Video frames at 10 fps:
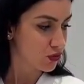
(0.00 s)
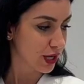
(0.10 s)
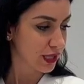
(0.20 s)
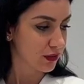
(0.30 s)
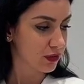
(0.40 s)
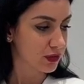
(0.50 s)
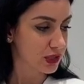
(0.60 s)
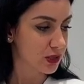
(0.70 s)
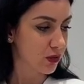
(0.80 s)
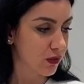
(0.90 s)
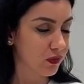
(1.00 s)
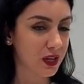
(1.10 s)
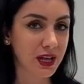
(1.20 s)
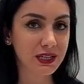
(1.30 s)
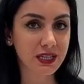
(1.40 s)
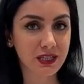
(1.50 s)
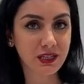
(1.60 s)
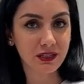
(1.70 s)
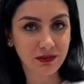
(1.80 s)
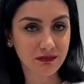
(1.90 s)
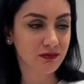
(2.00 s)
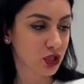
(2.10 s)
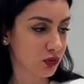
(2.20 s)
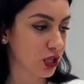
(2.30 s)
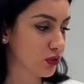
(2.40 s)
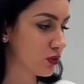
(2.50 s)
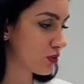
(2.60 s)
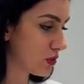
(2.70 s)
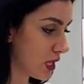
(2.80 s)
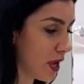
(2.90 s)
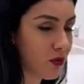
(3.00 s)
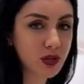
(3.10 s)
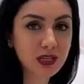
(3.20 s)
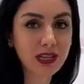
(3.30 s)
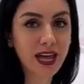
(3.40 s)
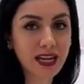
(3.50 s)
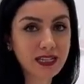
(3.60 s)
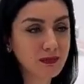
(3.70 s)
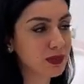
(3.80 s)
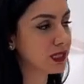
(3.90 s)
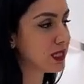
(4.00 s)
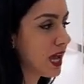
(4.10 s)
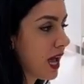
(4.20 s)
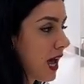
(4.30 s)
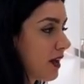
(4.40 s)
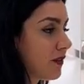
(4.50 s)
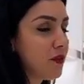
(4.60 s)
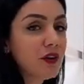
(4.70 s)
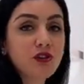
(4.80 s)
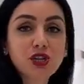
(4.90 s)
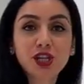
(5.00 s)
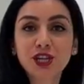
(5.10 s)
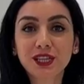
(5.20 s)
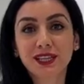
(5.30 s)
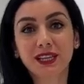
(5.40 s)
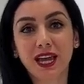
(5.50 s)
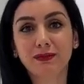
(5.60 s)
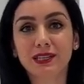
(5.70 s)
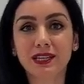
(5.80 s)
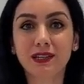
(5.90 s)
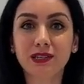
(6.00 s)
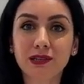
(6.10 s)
trainers or flats, I think you need to tailor the length, but I feel very chic and timeless in this